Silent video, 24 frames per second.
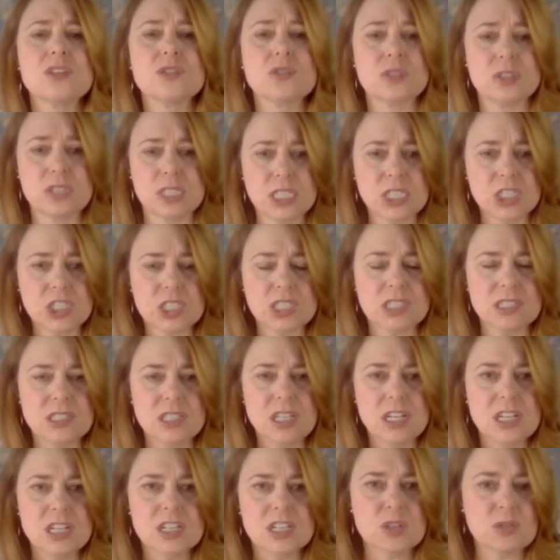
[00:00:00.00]
tradition.
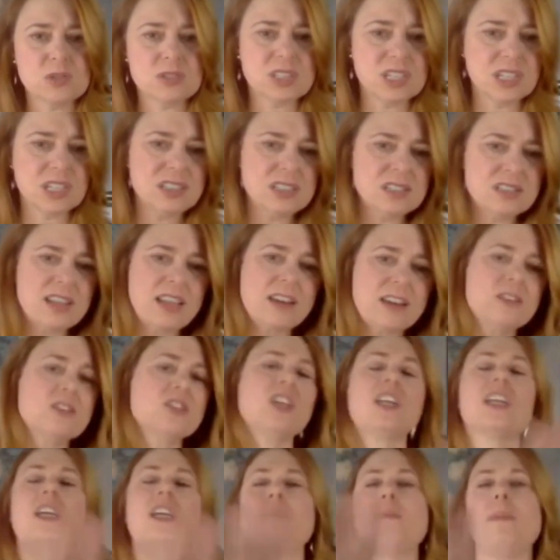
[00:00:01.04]
So it's like these
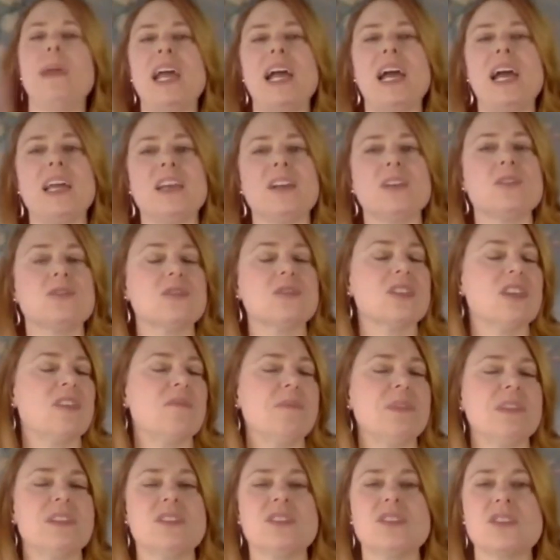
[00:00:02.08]
energetic patterns have
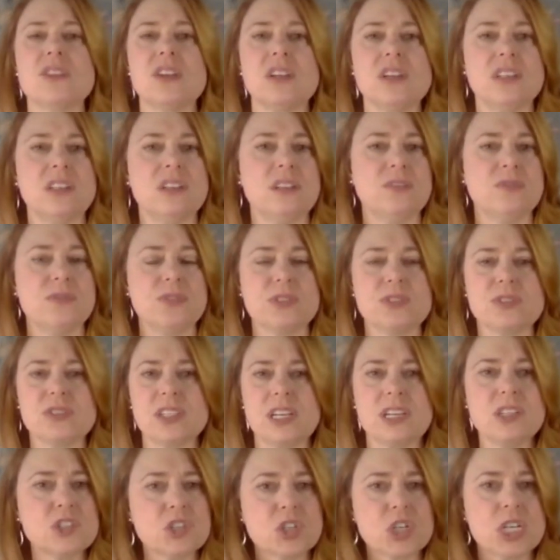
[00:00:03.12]
been studied for
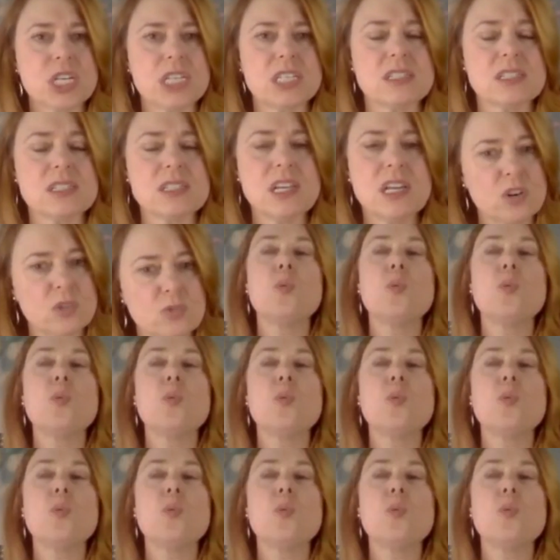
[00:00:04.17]
centuries.